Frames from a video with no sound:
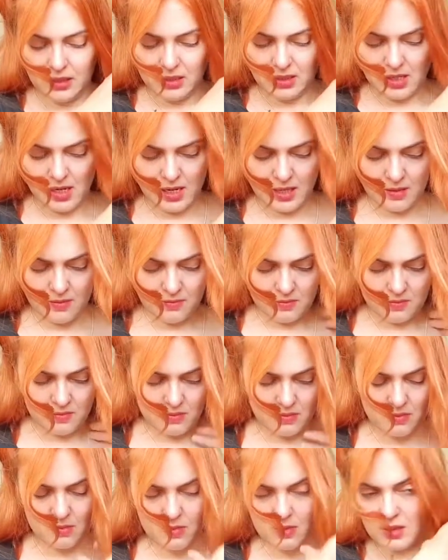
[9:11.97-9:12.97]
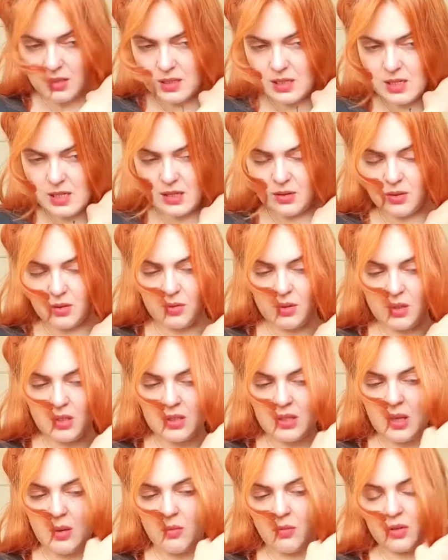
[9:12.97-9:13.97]
Right, let's do the
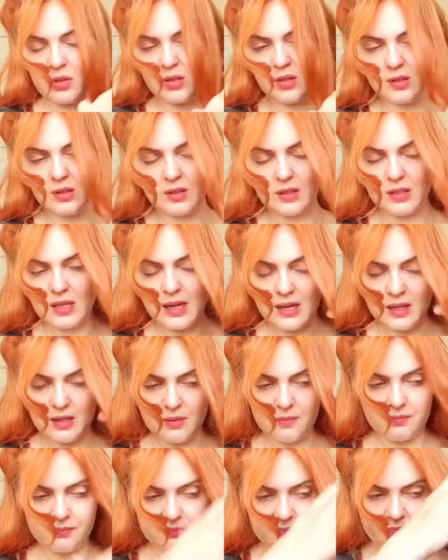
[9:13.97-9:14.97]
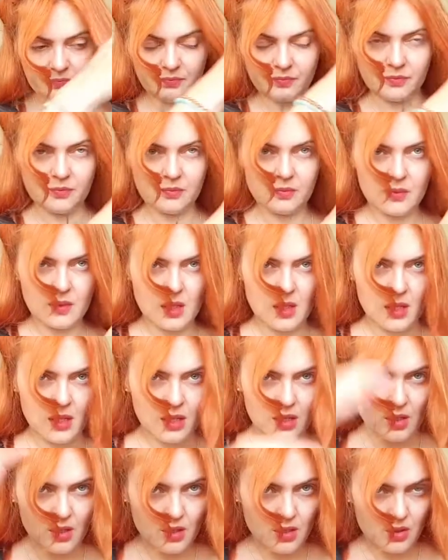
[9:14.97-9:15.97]
same with this side.
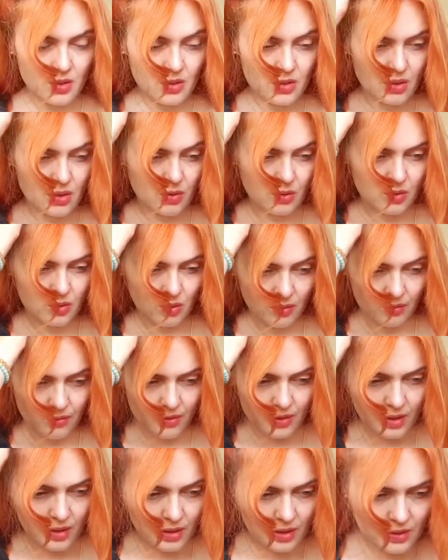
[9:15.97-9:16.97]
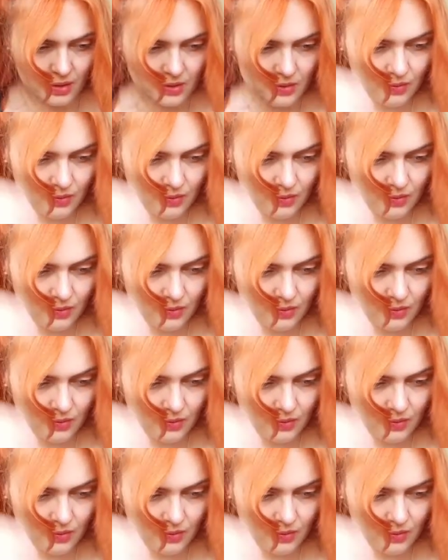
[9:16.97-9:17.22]
So far it's